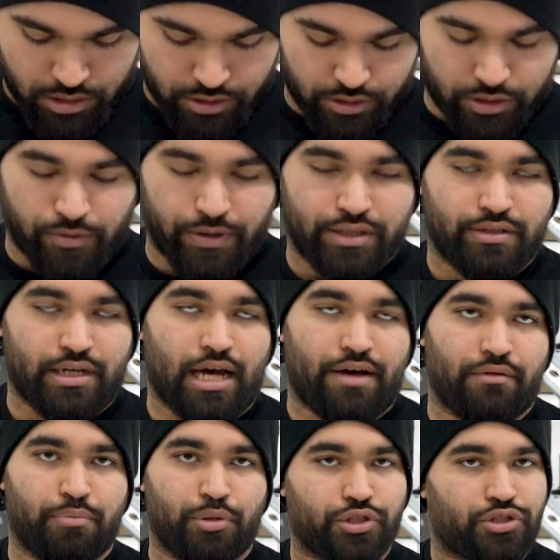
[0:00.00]
You're going to
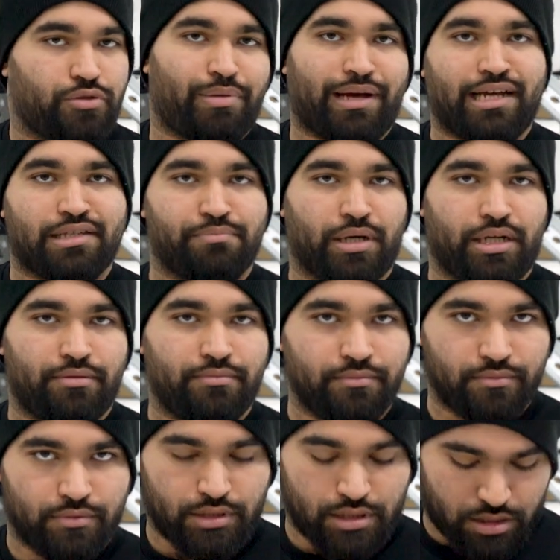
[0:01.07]
have a push to pass button,
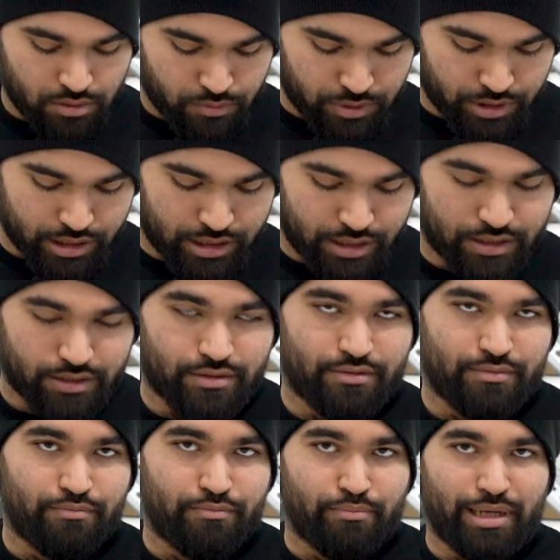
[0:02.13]
which
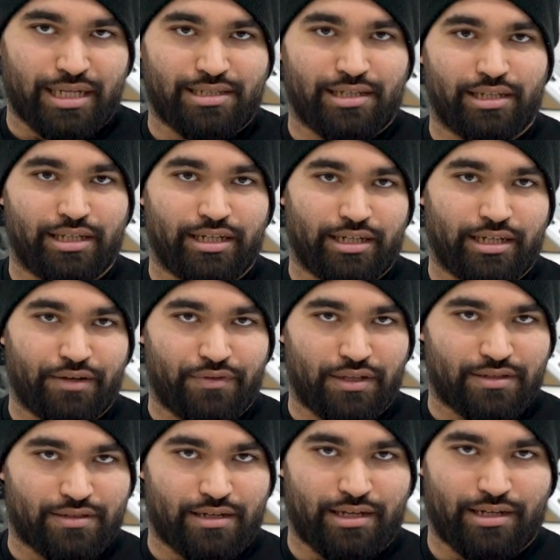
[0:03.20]
is basically gonna give
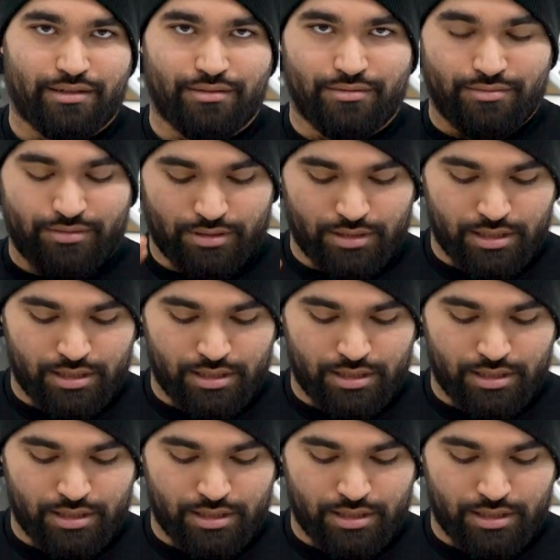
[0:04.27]
this thing